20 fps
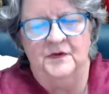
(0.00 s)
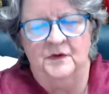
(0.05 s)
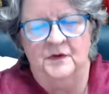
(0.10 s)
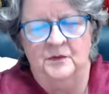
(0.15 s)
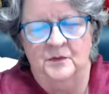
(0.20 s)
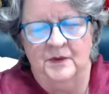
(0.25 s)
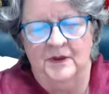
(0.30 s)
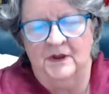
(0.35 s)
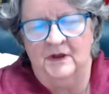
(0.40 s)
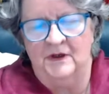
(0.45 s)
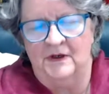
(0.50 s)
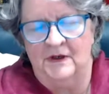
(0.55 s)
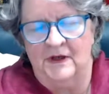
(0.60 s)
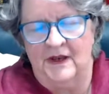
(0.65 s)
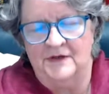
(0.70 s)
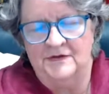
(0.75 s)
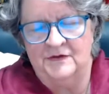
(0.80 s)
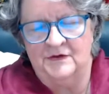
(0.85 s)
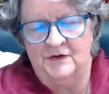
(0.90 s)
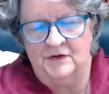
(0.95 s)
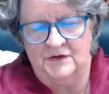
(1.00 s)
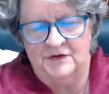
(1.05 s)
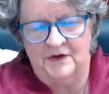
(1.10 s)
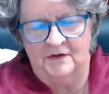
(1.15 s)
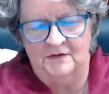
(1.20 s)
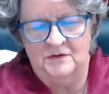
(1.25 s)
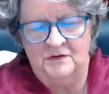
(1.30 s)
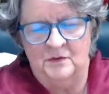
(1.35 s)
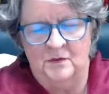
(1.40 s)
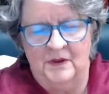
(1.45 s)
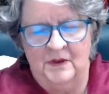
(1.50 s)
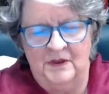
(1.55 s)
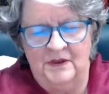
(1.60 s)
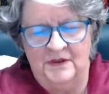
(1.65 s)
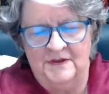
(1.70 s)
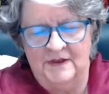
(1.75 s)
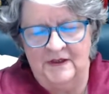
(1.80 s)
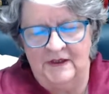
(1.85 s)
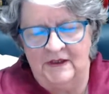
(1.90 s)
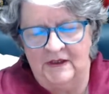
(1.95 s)
So we could ask ourselves, what
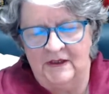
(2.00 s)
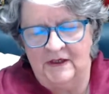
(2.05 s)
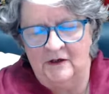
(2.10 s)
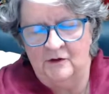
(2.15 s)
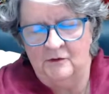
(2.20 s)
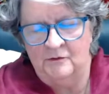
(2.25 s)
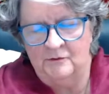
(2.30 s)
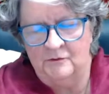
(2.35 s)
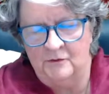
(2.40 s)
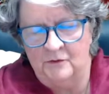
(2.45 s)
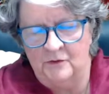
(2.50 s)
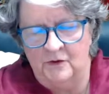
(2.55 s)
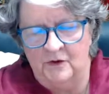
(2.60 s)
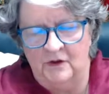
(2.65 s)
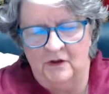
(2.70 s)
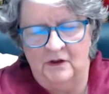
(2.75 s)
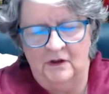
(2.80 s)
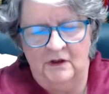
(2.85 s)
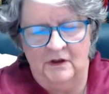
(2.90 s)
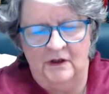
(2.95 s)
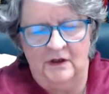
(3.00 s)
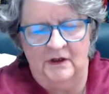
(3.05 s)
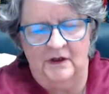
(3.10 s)
is he here for?